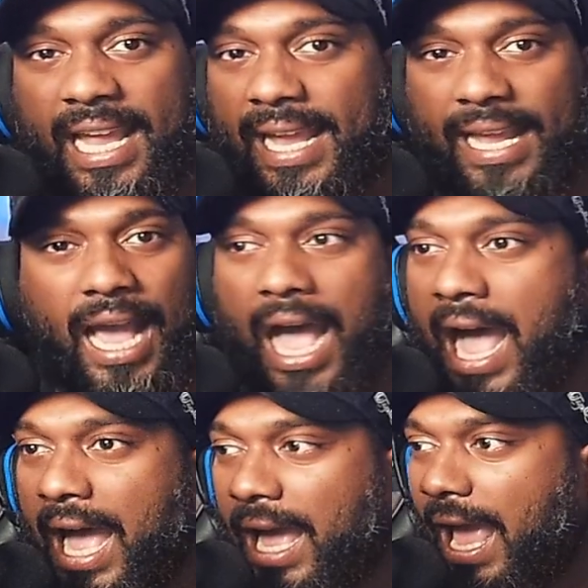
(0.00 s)

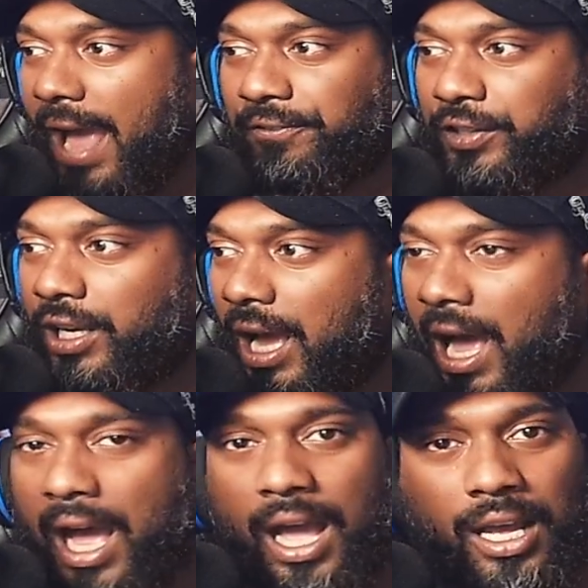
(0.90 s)

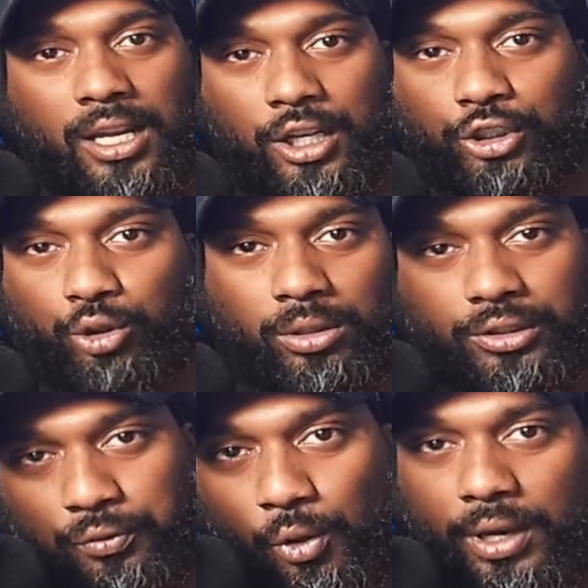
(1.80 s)
after
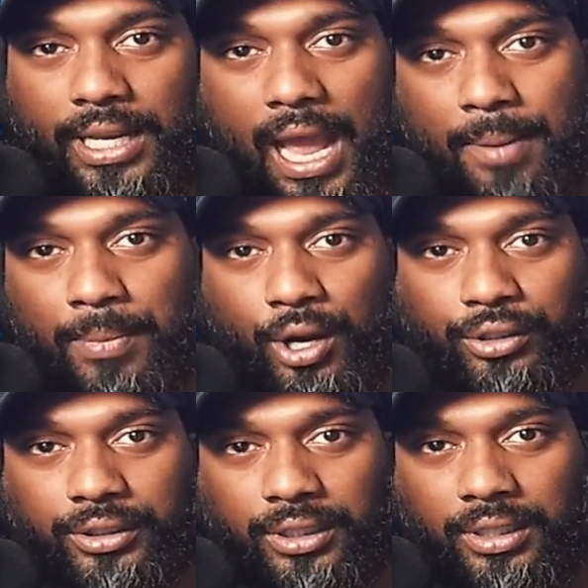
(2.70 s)
George Floyd got murked